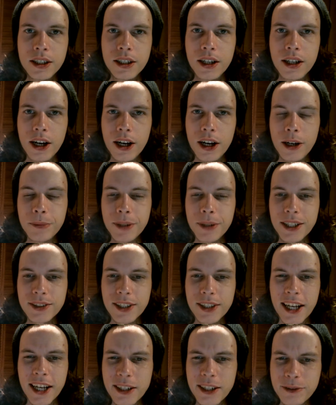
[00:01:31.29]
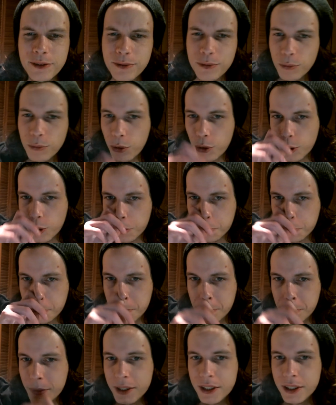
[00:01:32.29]
That's kind of warm
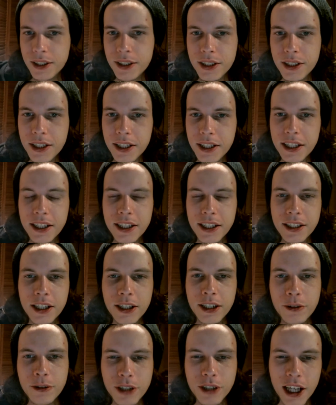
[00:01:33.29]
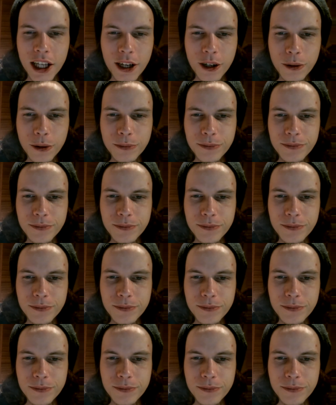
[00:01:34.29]
and will allow